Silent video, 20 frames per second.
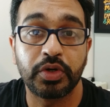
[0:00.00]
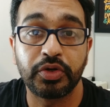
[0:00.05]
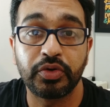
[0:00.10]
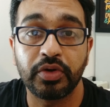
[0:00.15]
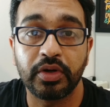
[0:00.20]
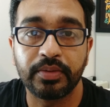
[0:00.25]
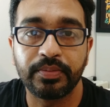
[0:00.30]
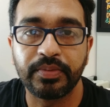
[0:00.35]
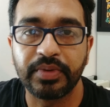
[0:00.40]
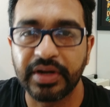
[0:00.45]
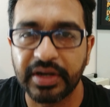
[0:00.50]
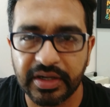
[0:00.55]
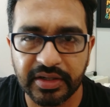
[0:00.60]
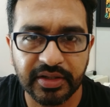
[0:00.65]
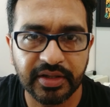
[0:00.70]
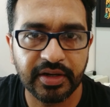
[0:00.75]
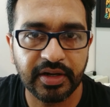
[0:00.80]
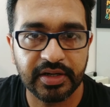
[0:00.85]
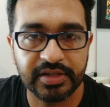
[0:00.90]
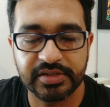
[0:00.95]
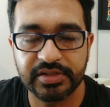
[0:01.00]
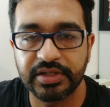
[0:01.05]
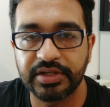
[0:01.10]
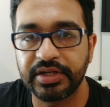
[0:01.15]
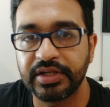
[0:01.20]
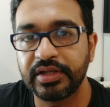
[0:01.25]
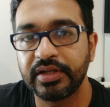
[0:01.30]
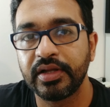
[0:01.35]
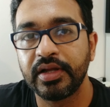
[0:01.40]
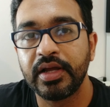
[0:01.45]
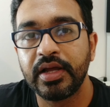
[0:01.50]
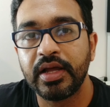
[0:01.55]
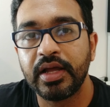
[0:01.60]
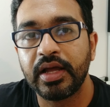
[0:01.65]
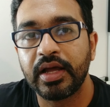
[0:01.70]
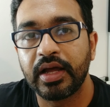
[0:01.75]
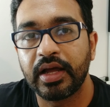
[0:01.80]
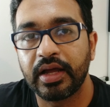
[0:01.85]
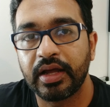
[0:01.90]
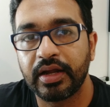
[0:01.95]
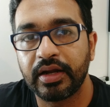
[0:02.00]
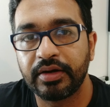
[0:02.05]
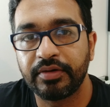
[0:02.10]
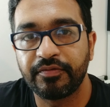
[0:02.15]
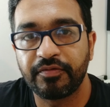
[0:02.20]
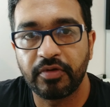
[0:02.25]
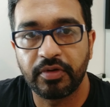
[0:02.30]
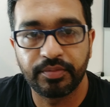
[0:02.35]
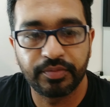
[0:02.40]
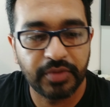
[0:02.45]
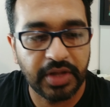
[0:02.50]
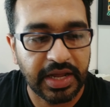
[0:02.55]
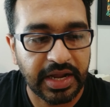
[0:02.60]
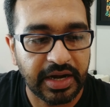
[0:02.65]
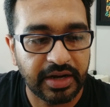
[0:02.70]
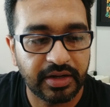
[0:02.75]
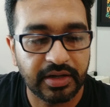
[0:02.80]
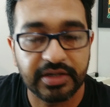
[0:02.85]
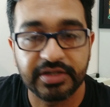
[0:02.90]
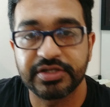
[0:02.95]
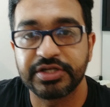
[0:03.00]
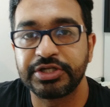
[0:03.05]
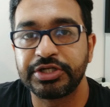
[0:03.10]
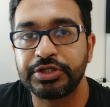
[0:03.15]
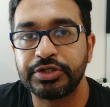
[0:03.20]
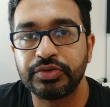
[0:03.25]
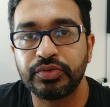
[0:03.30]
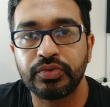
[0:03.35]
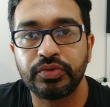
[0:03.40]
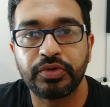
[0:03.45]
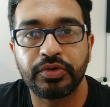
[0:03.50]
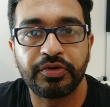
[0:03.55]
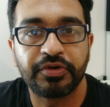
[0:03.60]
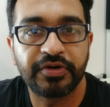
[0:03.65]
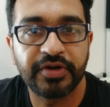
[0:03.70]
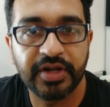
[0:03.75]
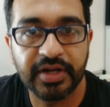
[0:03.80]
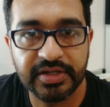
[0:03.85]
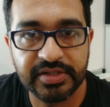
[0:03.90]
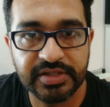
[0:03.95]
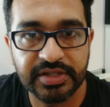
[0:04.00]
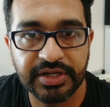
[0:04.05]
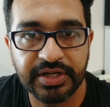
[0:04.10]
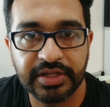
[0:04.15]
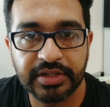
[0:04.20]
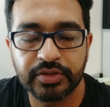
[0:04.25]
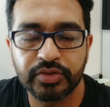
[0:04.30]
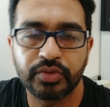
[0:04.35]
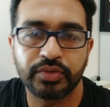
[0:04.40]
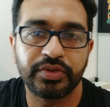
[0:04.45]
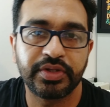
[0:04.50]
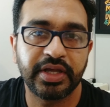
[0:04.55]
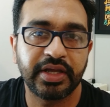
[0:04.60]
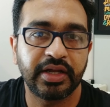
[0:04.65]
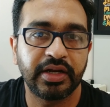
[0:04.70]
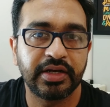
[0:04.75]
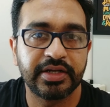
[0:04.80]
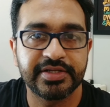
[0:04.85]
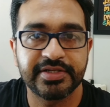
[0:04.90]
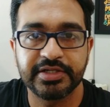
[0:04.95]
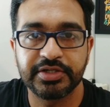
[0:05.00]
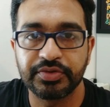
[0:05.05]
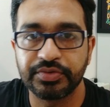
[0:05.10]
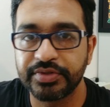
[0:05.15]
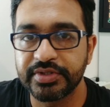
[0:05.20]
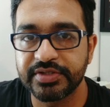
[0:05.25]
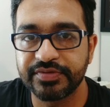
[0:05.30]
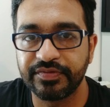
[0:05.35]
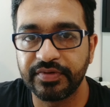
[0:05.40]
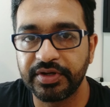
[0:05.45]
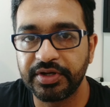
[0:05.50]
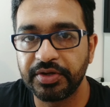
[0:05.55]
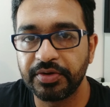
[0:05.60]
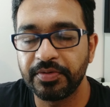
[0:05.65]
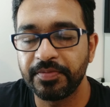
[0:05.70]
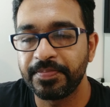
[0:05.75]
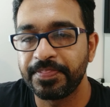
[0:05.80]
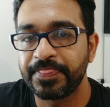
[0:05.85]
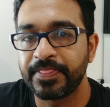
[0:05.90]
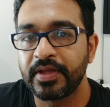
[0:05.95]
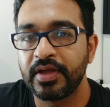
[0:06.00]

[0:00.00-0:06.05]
want to upgrade their RCT and from the hand RCT to rotary RCT, so they can listen to this video.